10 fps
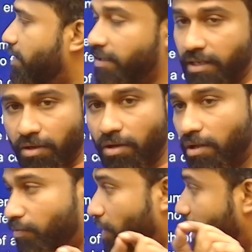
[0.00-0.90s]
recall
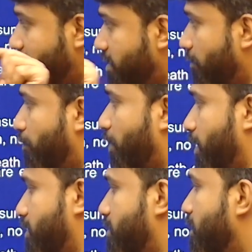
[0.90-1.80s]
of unsafe
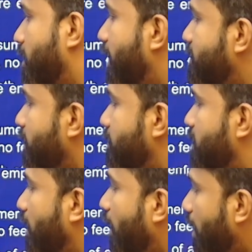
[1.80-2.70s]
products or services
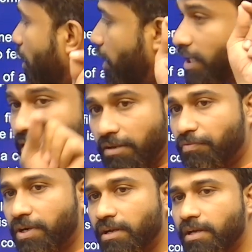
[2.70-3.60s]
and order
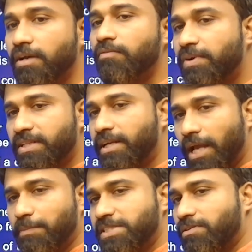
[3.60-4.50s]
refund for the
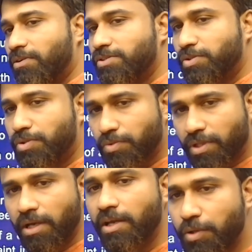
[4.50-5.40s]
damage caused to
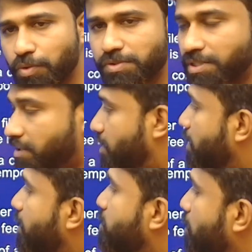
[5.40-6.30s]
the user,
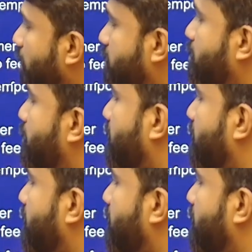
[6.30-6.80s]
so consumer.